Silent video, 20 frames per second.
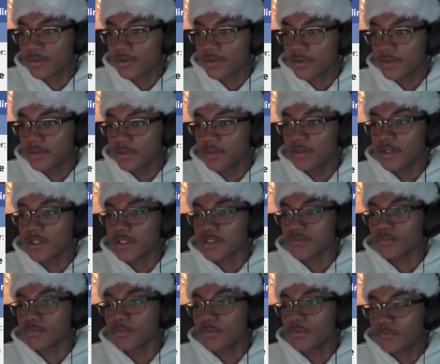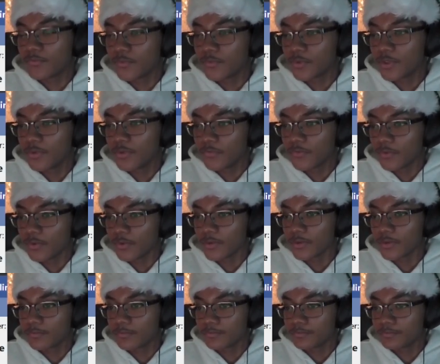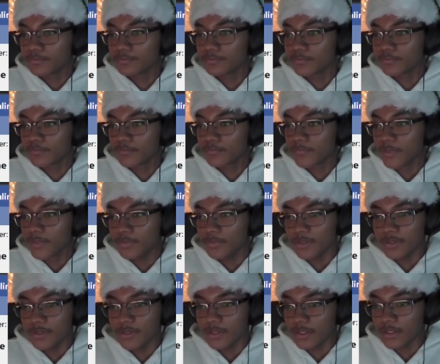He likes 144. But not